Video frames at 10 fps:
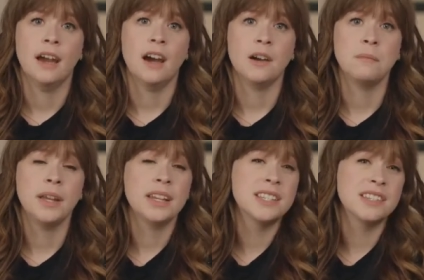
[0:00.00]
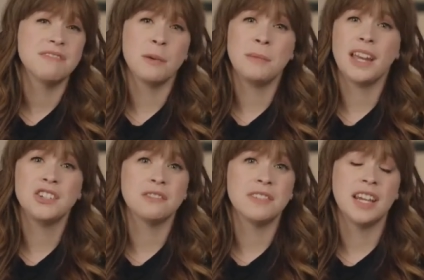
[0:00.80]
Um, because from the
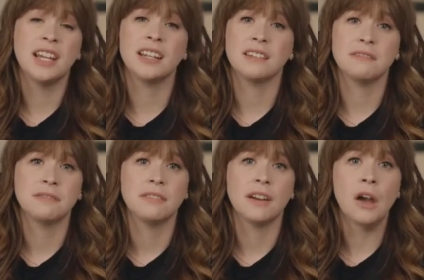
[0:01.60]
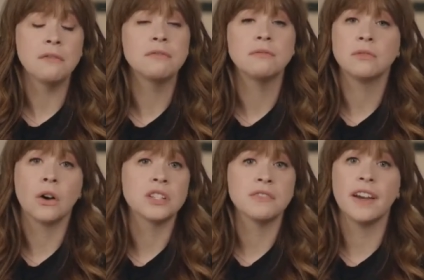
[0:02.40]
age of ten, I've, I've
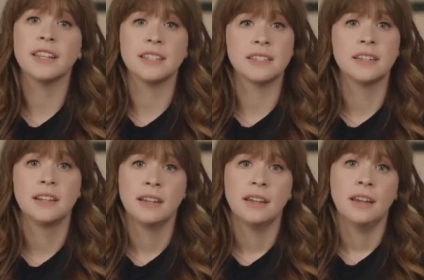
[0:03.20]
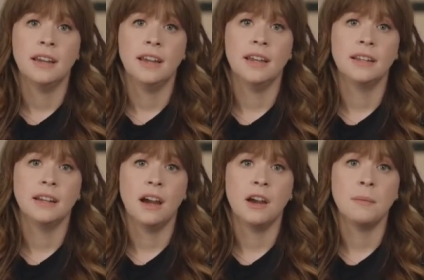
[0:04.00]
lost friends. And
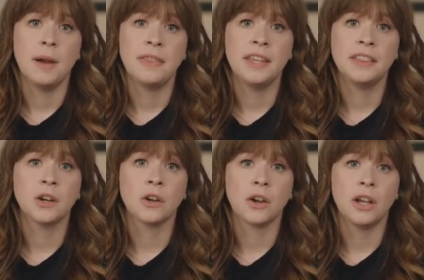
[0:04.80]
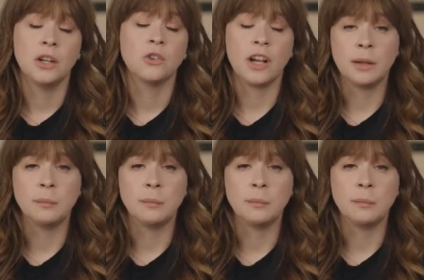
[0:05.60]
um, I think they're an incredibly